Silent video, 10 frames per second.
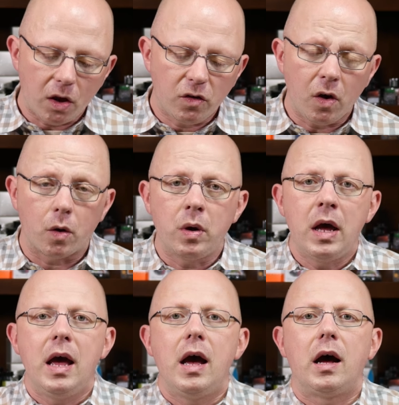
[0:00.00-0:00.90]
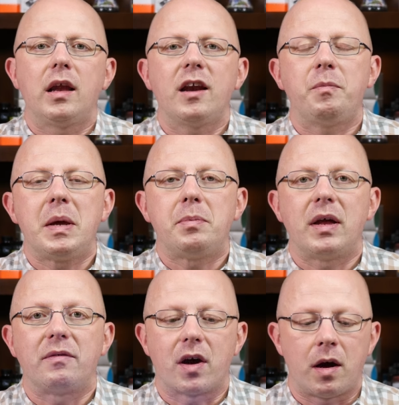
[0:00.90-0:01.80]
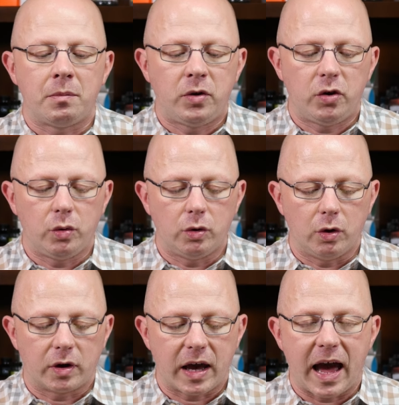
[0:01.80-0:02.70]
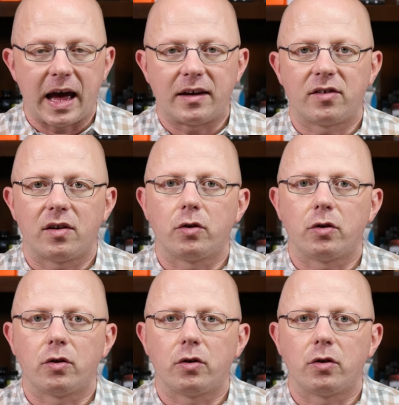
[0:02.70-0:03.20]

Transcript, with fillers: So, a lot of people have come to look at